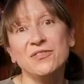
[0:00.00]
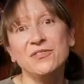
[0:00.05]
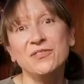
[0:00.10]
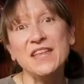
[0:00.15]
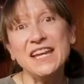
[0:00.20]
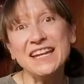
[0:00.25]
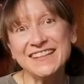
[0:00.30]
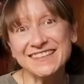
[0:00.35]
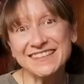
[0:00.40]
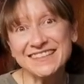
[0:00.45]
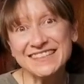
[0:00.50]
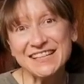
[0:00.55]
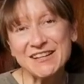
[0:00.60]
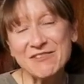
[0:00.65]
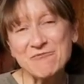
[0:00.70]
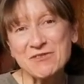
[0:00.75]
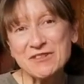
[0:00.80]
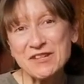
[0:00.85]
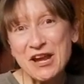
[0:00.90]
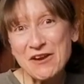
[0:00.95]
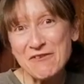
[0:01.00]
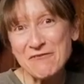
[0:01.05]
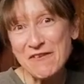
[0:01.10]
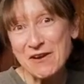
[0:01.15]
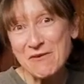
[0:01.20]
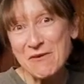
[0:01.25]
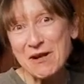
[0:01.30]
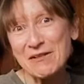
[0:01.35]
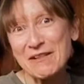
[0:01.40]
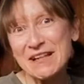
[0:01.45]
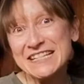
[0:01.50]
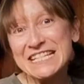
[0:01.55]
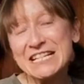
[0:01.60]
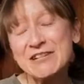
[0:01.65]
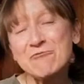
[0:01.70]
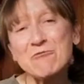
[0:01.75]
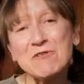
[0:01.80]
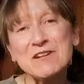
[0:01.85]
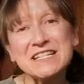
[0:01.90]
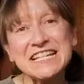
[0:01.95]
This was going very well
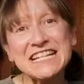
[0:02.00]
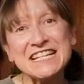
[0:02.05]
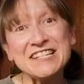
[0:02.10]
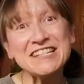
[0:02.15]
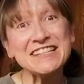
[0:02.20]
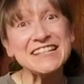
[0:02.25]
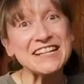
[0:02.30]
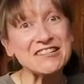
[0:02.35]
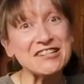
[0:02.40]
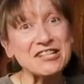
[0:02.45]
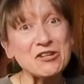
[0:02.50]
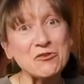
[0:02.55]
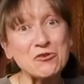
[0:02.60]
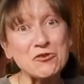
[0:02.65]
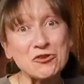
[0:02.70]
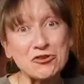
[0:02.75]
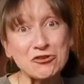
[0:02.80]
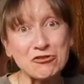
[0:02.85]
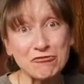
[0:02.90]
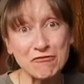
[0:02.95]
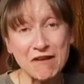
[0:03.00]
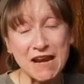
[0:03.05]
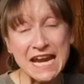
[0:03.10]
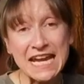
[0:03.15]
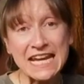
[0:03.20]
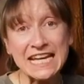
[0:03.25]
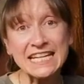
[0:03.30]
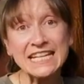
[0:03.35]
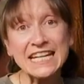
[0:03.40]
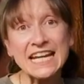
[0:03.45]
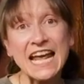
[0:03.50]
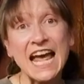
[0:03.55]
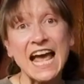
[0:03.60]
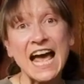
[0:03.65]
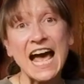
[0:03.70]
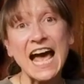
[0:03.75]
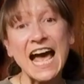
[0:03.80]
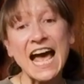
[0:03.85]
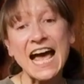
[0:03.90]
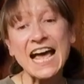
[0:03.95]
until one day she's actually on a train
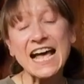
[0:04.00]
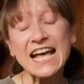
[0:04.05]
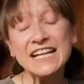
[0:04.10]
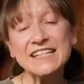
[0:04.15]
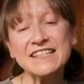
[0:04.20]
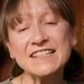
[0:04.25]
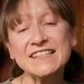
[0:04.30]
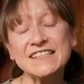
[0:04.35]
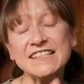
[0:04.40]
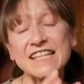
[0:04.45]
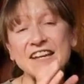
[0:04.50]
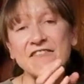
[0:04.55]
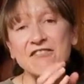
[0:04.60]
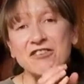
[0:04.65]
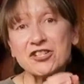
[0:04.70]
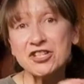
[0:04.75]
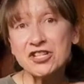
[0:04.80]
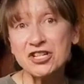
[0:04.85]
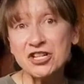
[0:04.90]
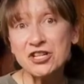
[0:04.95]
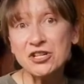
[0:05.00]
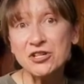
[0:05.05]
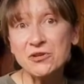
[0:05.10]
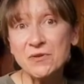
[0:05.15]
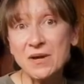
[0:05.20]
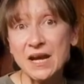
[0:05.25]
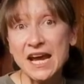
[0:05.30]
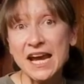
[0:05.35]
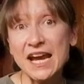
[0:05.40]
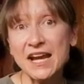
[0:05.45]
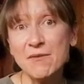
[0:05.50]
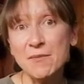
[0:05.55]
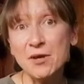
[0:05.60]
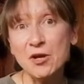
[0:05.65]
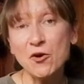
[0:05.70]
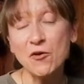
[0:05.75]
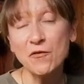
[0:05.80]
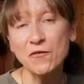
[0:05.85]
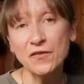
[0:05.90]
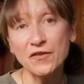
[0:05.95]
and there are 2
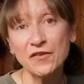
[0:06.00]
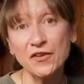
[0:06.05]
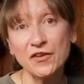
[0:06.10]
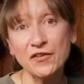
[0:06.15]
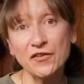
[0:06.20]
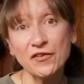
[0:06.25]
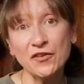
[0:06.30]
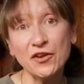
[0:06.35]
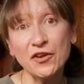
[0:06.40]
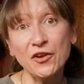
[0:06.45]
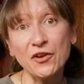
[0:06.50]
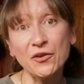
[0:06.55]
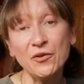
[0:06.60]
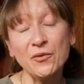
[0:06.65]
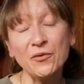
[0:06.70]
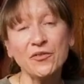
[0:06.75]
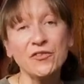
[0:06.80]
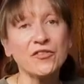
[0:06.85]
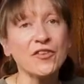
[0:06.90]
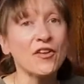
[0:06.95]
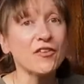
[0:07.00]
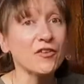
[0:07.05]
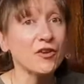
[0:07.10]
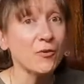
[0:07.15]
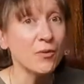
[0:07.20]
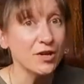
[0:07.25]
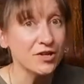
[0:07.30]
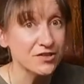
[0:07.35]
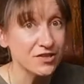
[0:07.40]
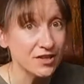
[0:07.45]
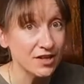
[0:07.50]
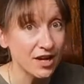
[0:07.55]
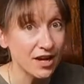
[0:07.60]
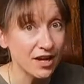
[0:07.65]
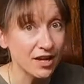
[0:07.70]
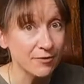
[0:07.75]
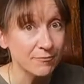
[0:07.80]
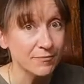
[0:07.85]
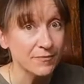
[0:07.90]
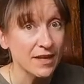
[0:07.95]
enemy officers who start to question
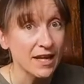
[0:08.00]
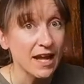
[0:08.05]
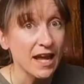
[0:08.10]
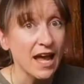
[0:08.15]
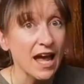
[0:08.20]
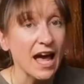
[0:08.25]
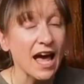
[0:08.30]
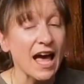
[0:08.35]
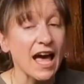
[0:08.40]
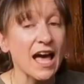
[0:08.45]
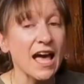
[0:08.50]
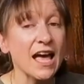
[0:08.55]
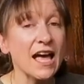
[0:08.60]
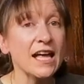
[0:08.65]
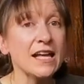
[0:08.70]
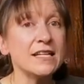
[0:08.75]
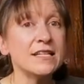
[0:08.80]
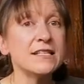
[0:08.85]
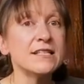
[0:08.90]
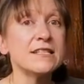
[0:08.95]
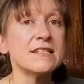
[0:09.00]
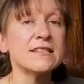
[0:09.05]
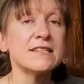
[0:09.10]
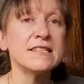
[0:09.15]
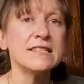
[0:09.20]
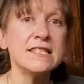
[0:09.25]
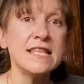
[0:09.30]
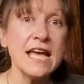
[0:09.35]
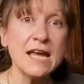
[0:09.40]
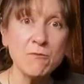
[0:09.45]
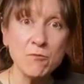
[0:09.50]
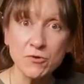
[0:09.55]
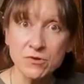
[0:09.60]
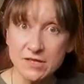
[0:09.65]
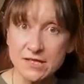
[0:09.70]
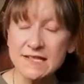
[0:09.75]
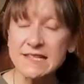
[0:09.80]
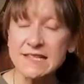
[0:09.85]
her, and they want to